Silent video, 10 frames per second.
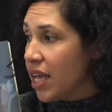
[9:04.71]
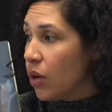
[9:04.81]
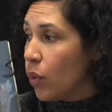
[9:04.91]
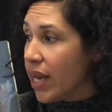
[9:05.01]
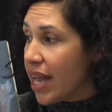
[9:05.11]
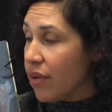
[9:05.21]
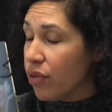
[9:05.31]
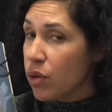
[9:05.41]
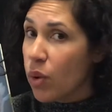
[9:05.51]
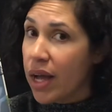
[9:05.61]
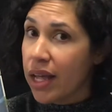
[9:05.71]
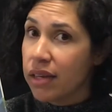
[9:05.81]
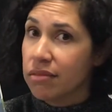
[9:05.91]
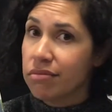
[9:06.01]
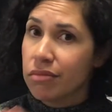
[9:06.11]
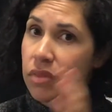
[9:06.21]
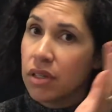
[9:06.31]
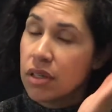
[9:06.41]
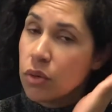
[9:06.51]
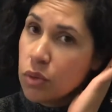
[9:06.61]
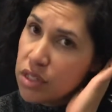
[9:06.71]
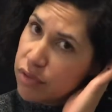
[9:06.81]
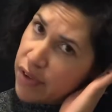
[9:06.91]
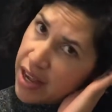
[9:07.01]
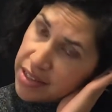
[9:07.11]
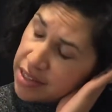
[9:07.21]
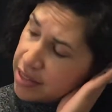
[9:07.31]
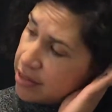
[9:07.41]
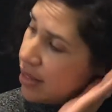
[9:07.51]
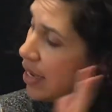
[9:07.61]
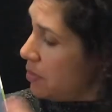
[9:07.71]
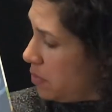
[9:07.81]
when everyone was fast asleep,